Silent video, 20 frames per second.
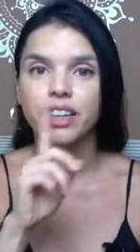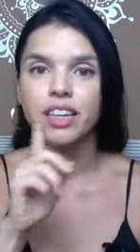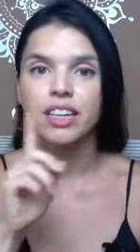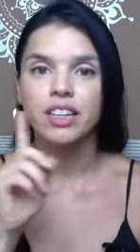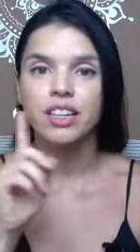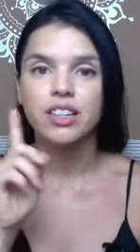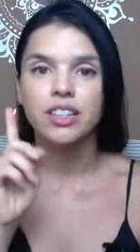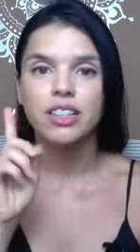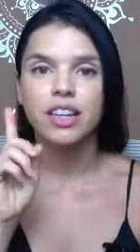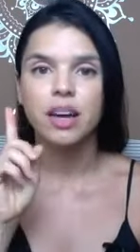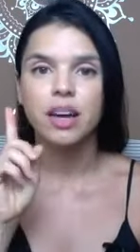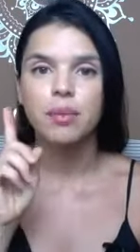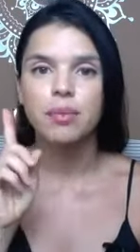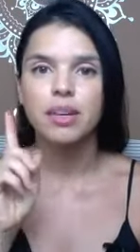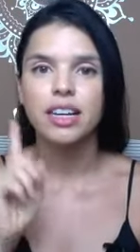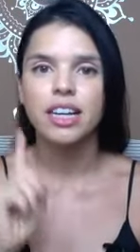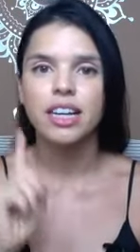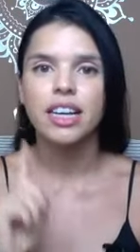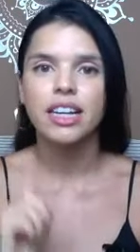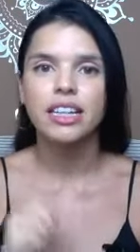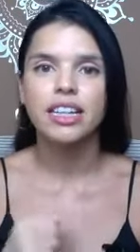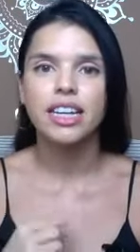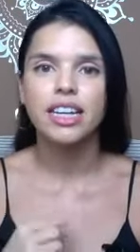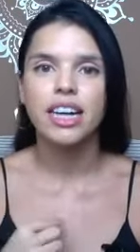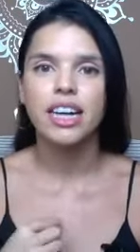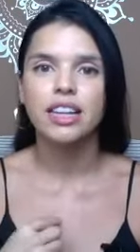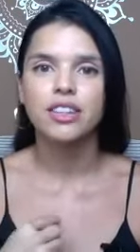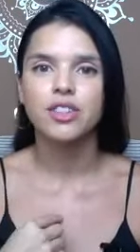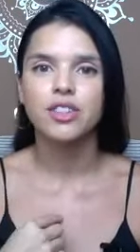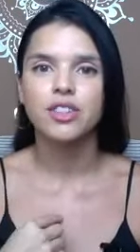and you say, I'm gonna get the
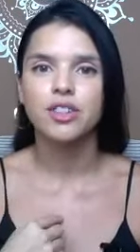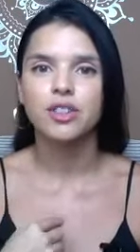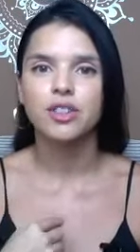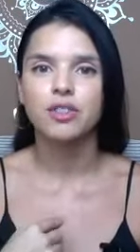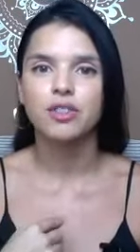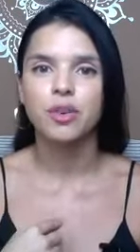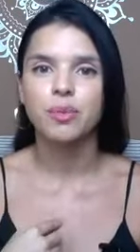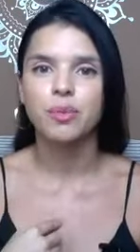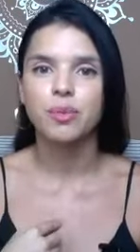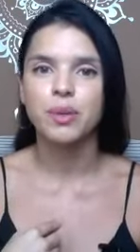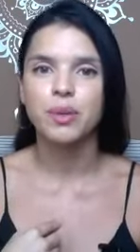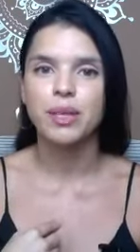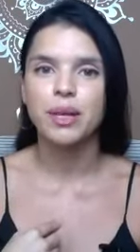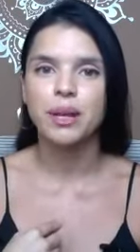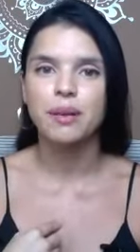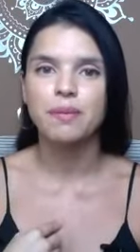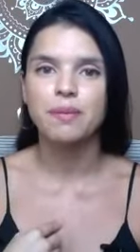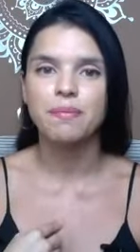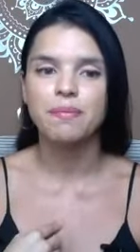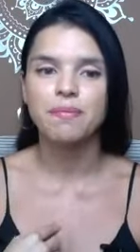answers from within.